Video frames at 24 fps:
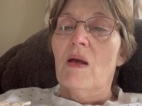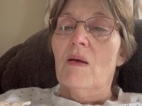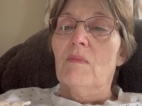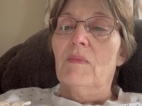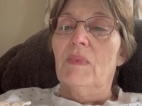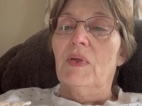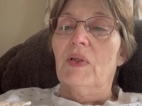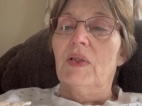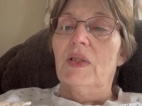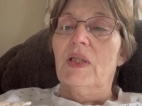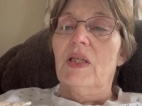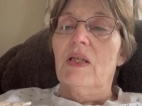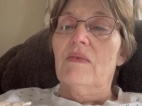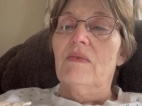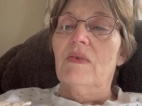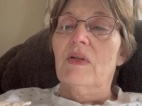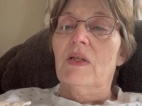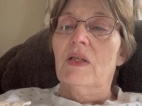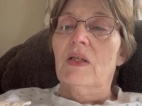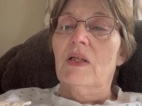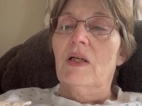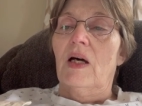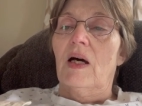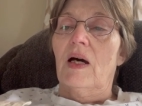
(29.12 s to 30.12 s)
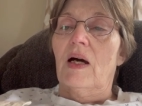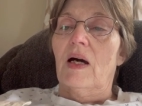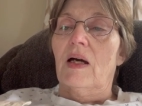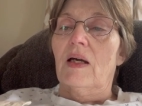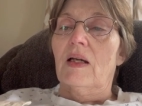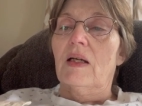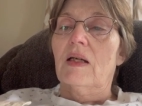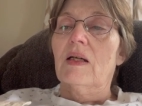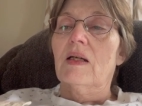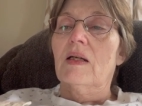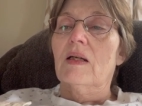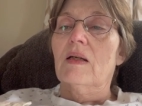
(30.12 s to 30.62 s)
Believe in
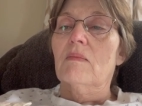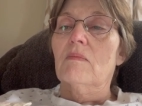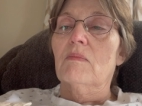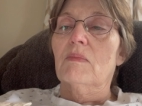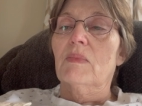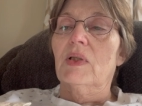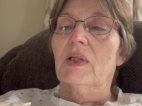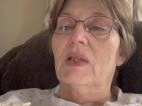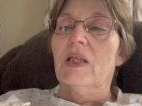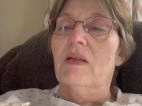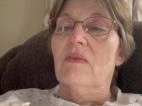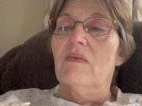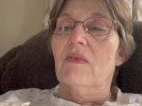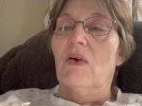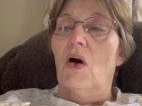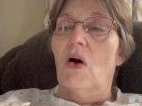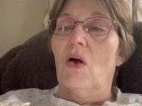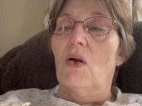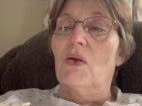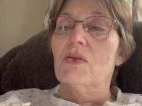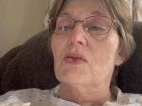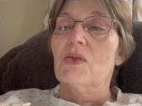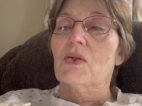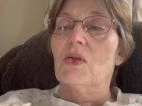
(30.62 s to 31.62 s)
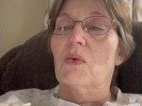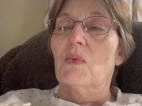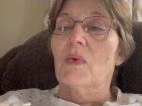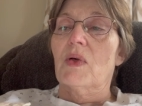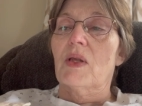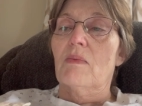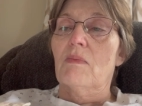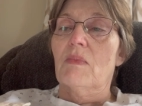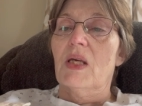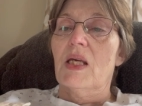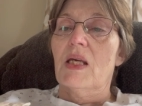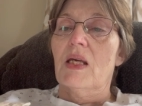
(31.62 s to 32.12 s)
God believe also
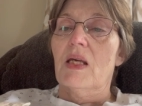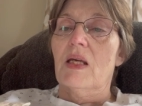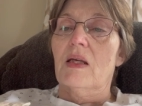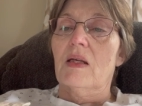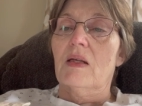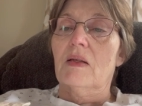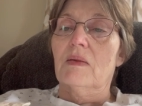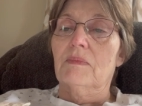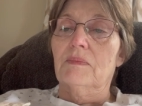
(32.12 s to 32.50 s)
in me.